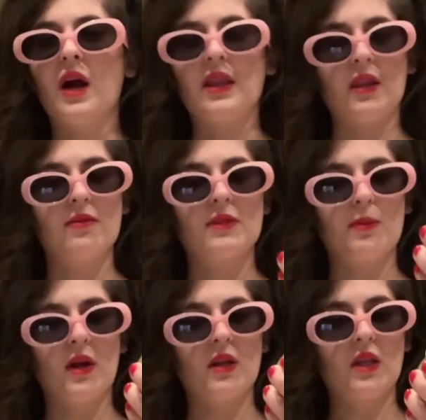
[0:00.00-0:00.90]
I love
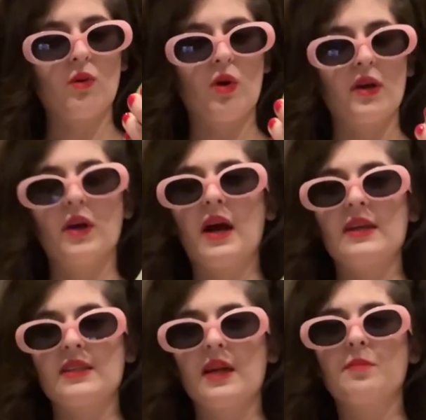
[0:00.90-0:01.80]
sparkling water, guys.
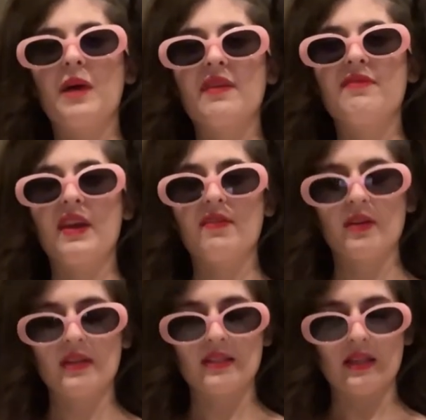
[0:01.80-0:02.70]
And then my favorite
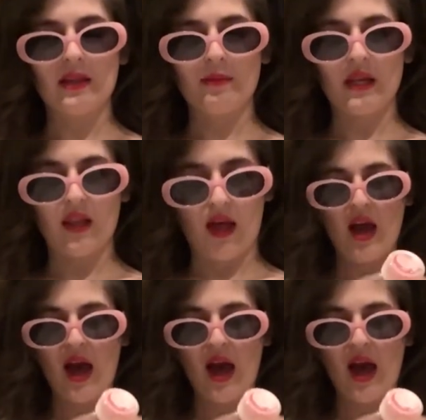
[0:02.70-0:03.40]
is lemon lime.